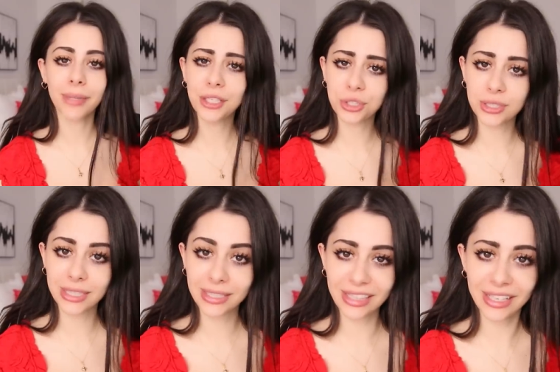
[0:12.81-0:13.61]

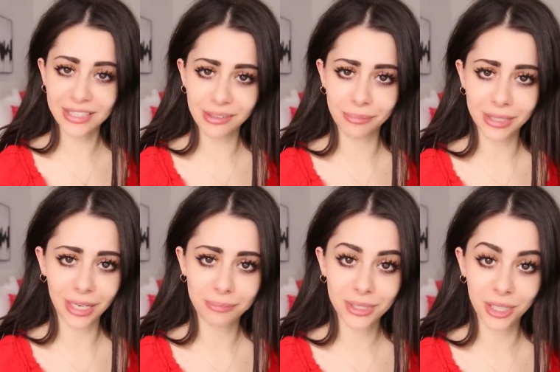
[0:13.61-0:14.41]
interesting things
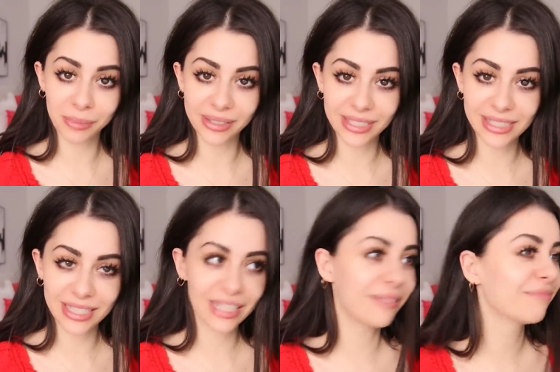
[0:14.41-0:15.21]
sometimes, you're about to see.